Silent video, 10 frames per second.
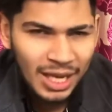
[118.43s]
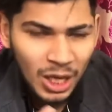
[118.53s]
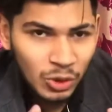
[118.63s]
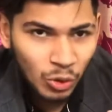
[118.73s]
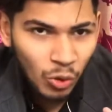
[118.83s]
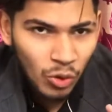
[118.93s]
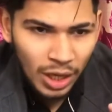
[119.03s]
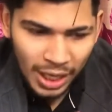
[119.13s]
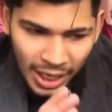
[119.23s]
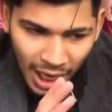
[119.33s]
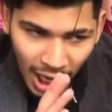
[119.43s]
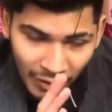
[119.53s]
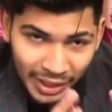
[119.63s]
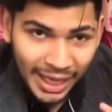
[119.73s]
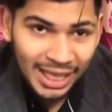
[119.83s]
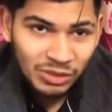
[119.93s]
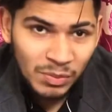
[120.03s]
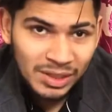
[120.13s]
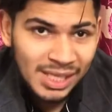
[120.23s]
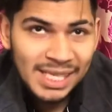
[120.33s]
So our next
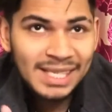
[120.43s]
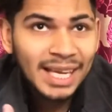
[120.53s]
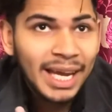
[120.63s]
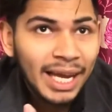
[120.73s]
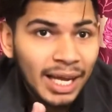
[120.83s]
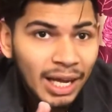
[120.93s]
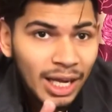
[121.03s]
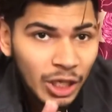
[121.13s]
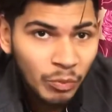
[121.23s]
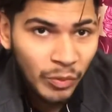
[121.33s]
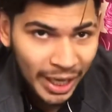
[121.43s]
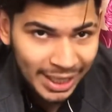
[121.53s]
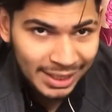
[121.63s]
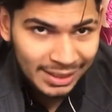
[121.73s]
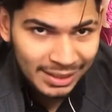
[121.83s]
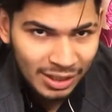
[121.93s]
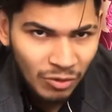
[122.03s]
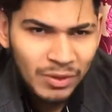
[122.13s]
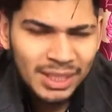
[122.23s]
muscle is lumbricus, which are